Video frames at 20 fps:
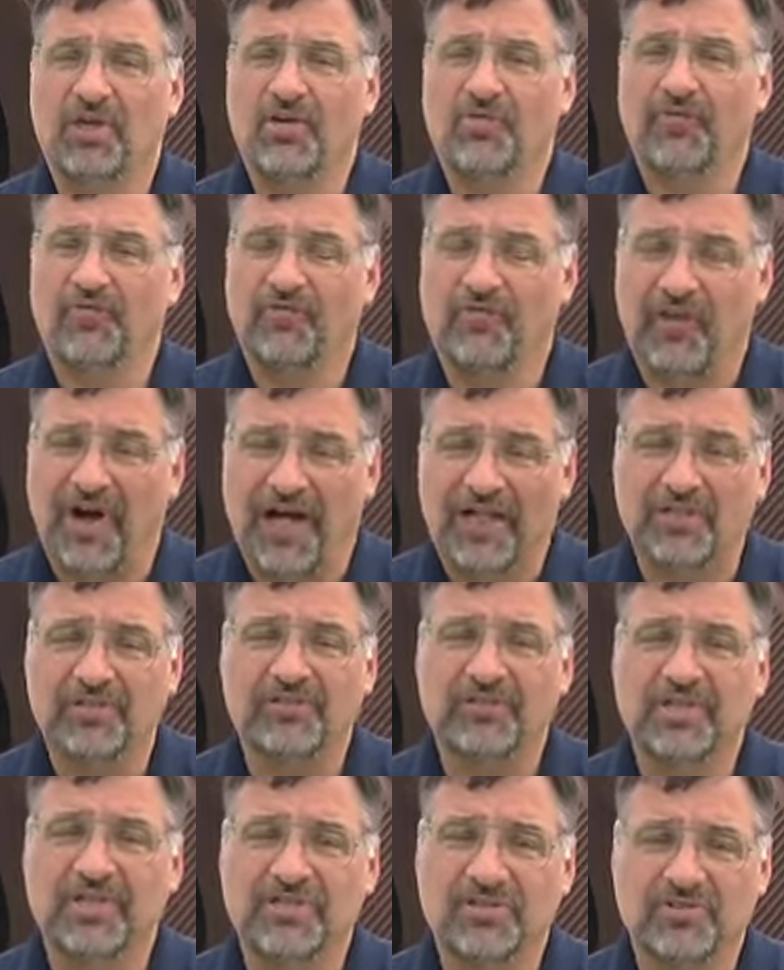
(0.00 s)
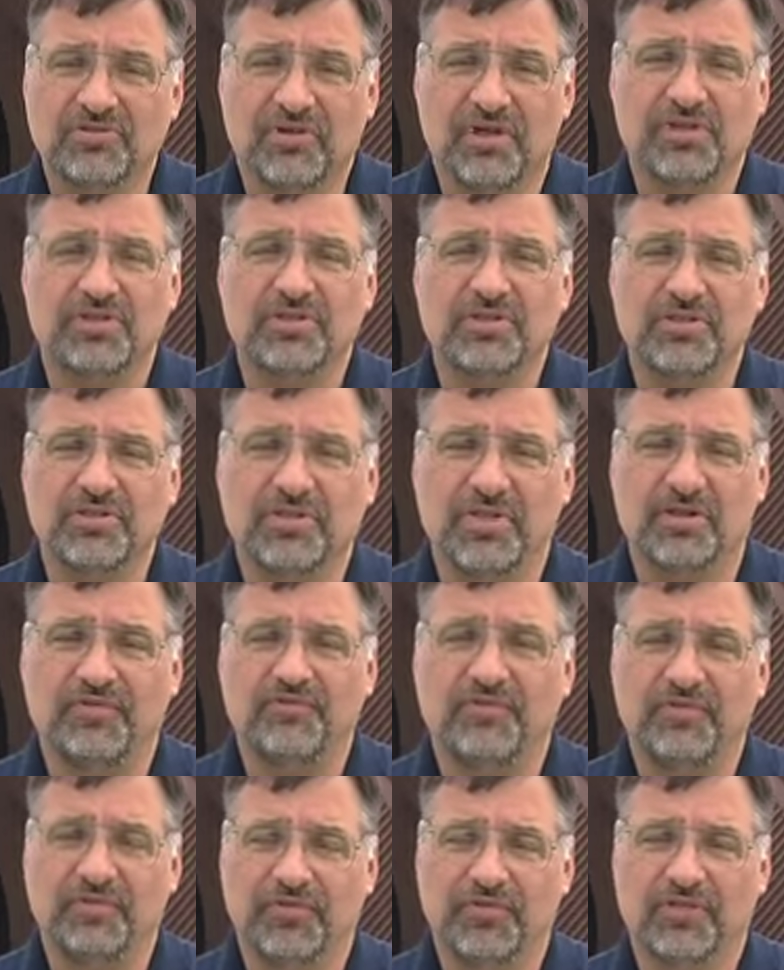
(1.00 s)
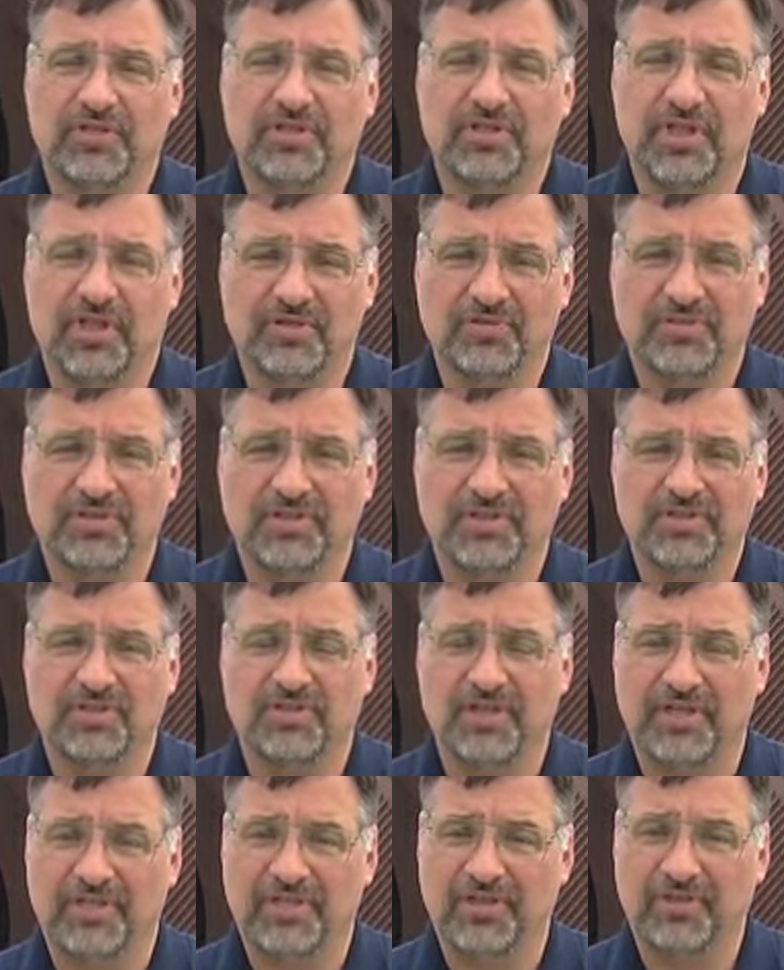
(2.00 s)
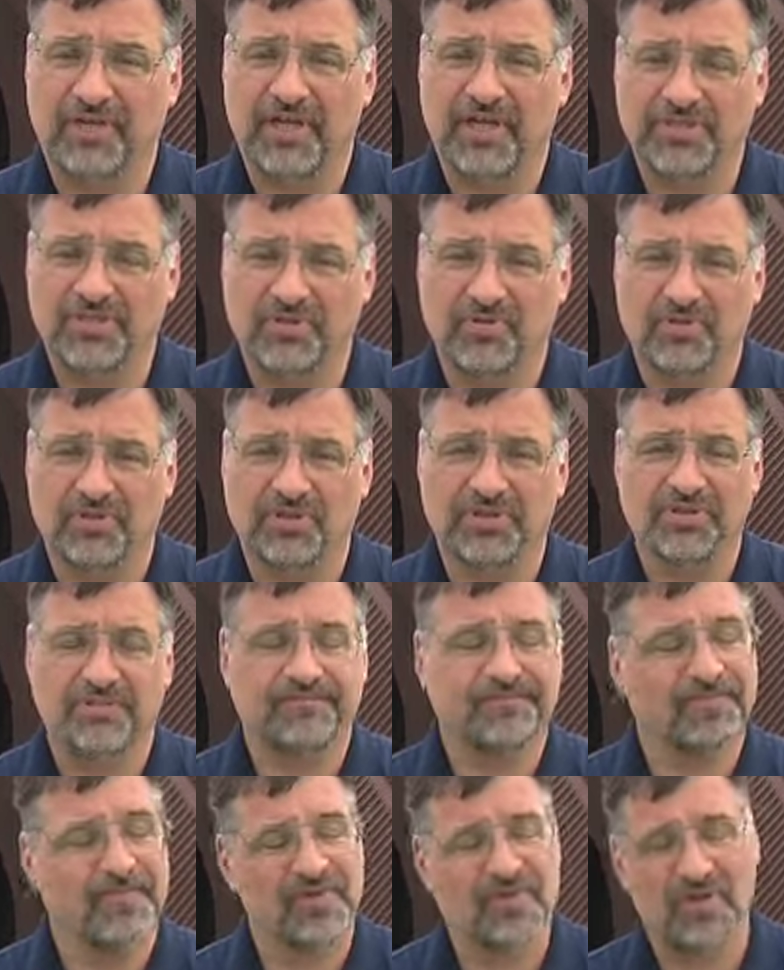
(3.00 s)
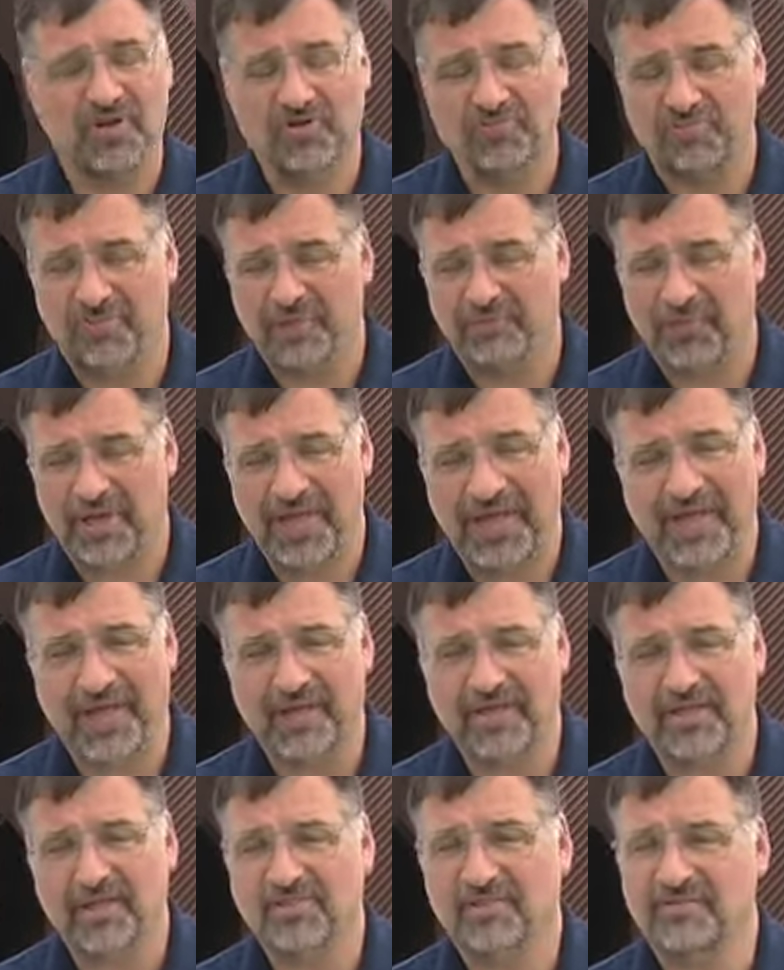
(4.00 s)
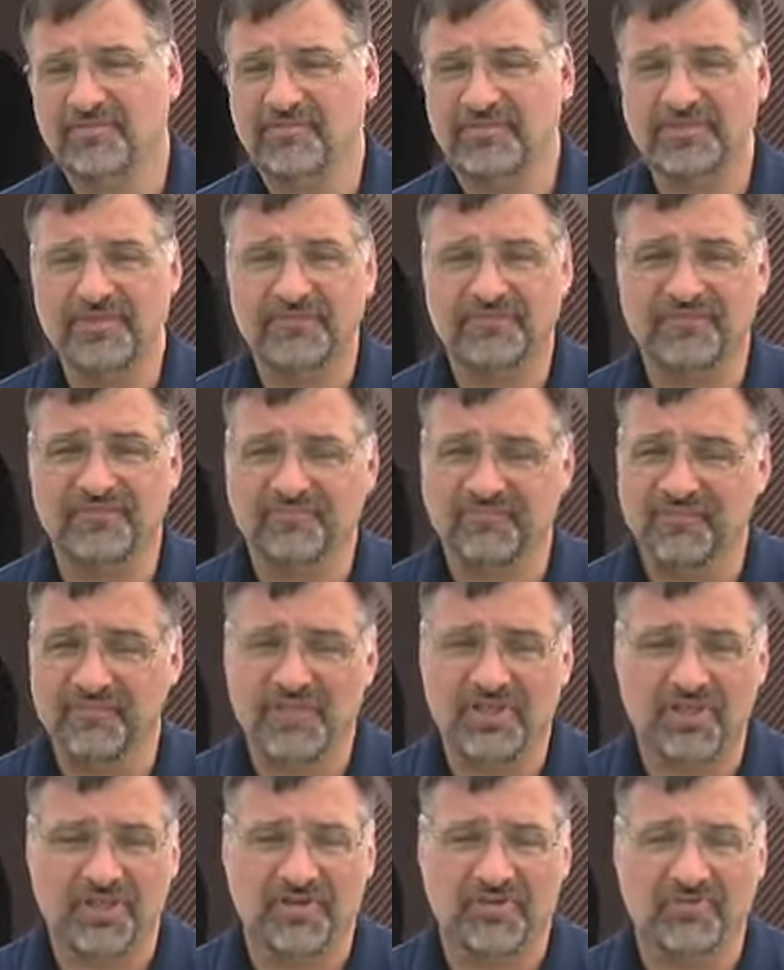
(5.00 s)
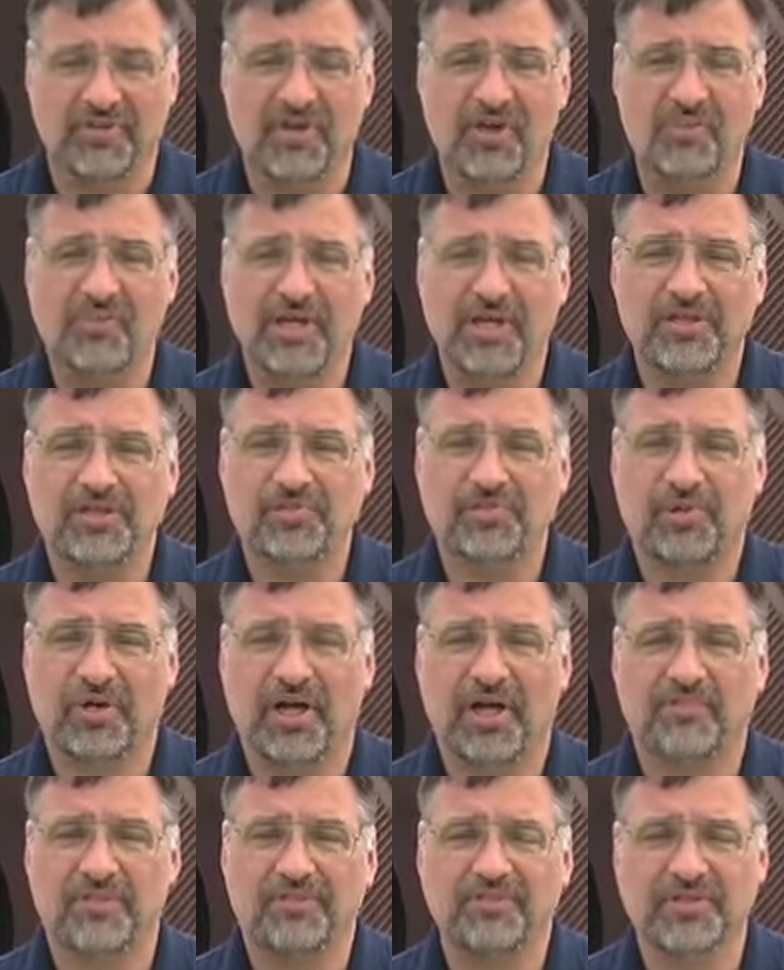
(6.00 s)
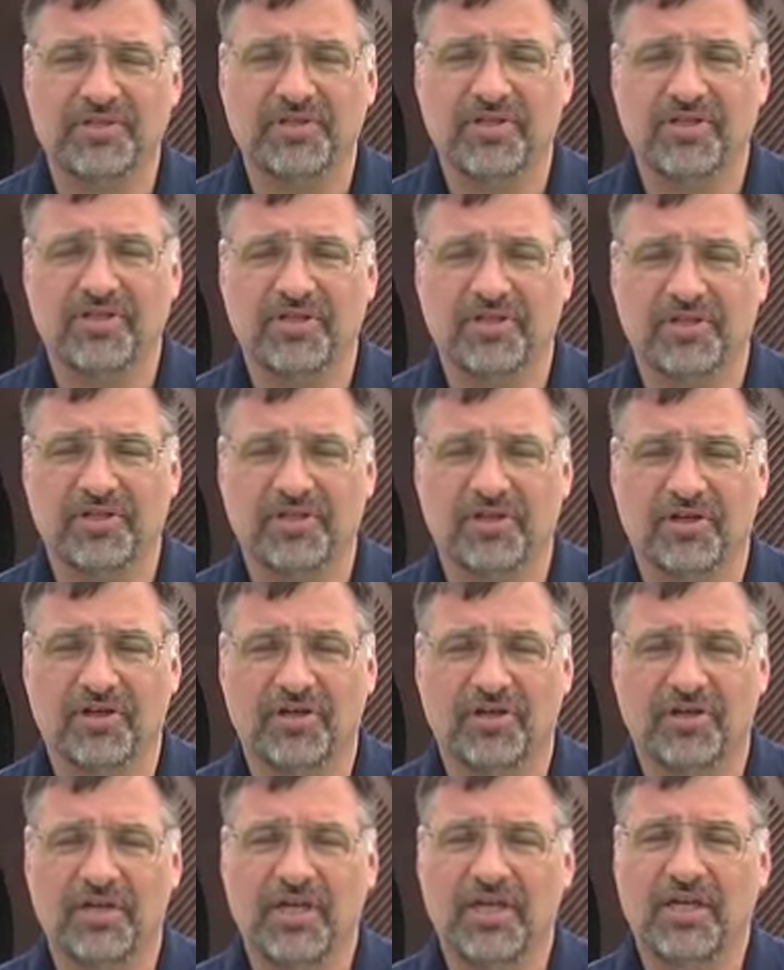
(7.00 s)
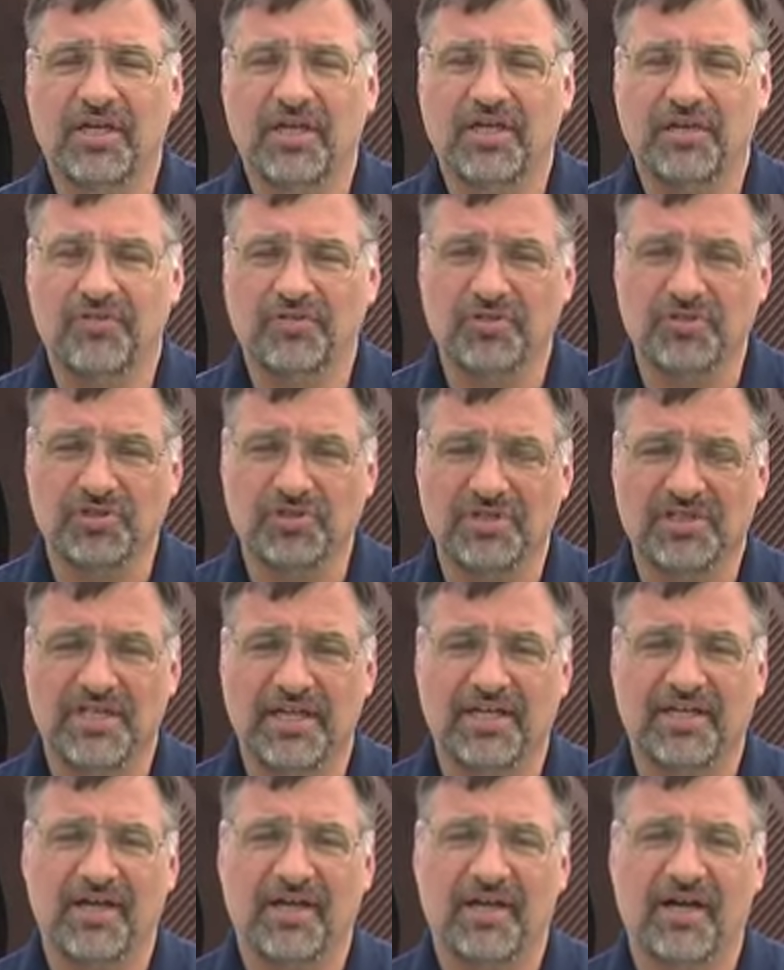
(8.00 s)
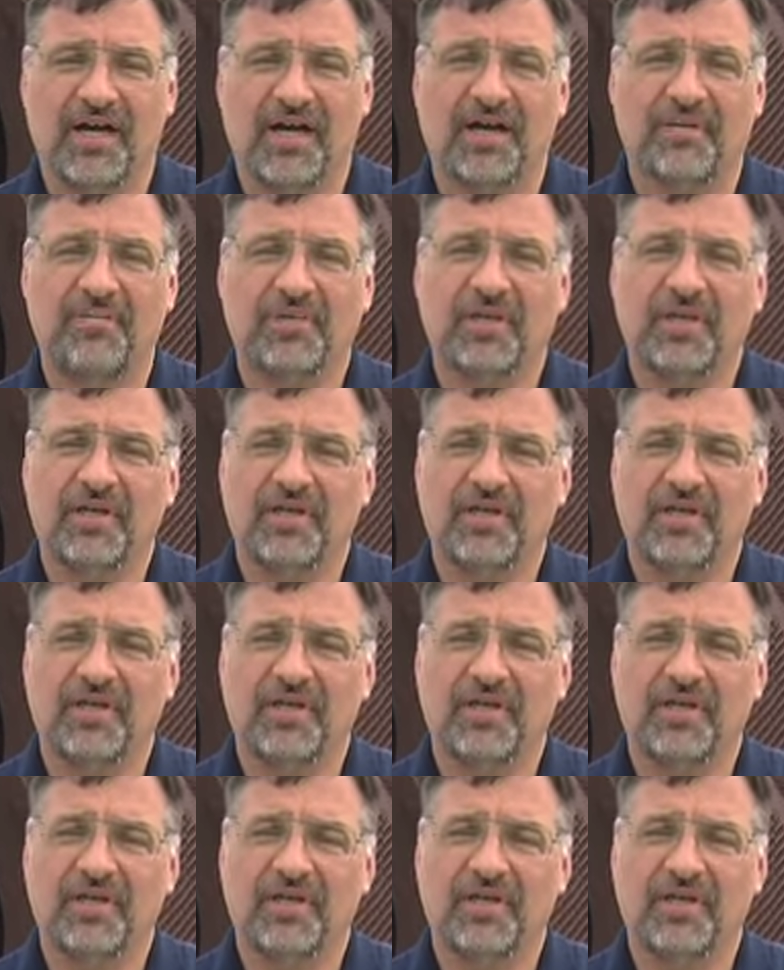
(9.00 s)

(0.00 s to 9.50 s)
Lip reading: Follow the instructions of your docents and your escorts. Don't be panicked. No major problem is going to occur if you just stay calm.